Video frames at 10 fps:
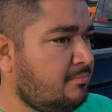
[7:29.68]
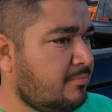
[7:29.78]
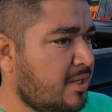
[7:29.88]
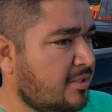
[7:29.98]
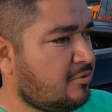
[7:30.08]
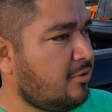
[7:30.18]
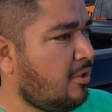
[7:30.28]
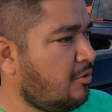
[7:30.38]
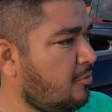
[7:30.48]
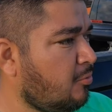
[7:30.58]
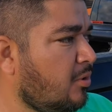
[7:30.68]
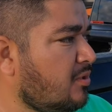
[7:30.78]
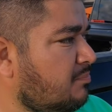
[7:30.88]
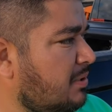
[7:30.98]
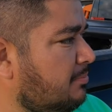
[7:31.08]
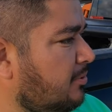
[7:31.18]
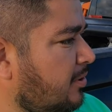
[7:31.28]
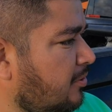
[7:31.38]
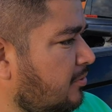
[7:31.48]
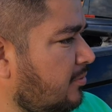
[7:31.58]
Yesterday there was people
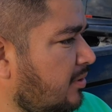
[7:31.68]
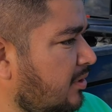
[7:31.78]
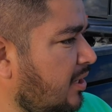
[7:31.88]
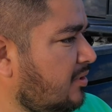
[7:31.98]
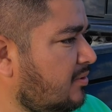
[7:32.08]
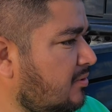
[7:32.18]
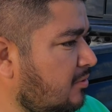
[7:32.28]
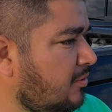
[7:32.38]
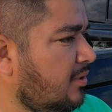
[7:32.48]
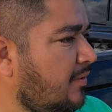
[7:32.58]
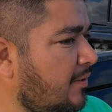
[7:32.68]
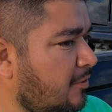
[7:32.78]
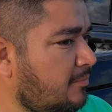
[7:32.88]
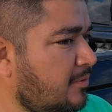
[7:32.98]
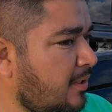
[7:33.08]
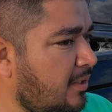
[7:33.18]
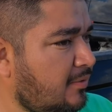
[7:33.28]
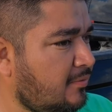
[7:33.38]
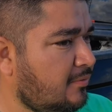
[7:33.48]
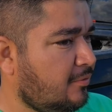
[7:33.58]
here in case you needed help. Today
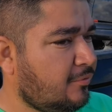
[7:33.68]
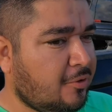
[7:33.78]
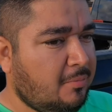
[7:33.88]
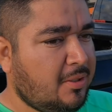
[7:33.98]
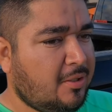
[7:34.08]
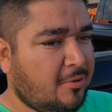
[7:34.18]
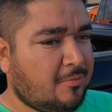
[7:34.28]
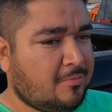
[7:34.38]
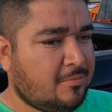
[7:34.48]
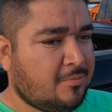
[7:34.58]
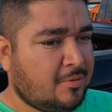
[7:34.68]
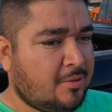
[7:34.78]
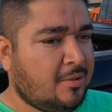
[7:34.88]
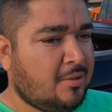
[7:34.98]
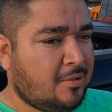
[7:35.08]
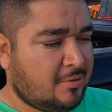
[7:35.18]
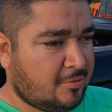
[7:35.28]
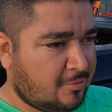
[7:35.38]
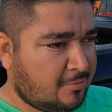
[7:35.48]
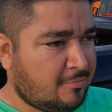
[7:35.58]
there's nobody here.
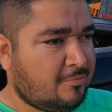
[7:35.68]
So